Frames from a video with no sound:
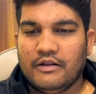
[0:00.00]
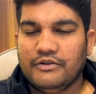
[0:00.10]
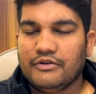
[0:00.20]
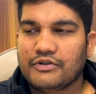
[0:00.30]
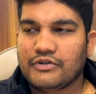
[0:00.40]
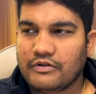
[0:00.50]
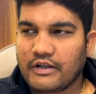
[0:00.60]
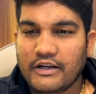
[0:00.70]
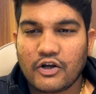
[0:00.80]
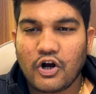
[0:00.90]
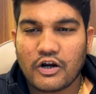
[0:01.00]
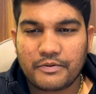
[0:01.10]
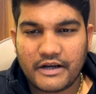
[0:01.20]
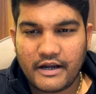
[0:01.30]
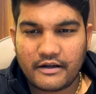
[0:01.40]
You should
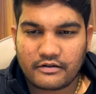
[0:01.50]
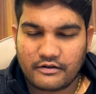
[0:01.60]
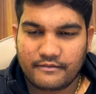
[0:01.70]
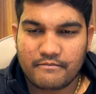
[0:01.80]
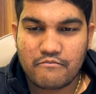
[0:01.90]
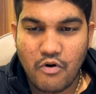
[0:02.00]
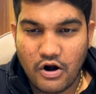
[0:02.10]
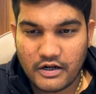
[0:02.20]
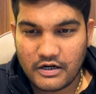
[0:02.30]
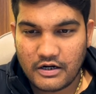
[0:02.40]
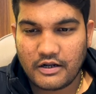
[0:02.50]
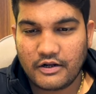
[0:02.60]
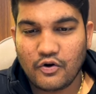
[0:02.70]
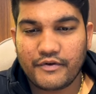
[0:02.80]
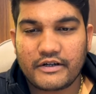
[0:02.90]
incorporate modern
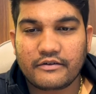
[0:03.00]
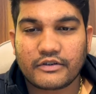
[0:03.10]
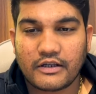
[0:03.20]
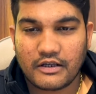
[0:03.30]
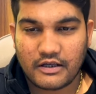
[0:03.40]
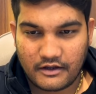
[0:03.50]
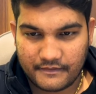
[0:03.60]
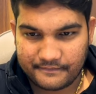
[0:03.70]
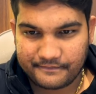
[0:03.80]
innovative thinking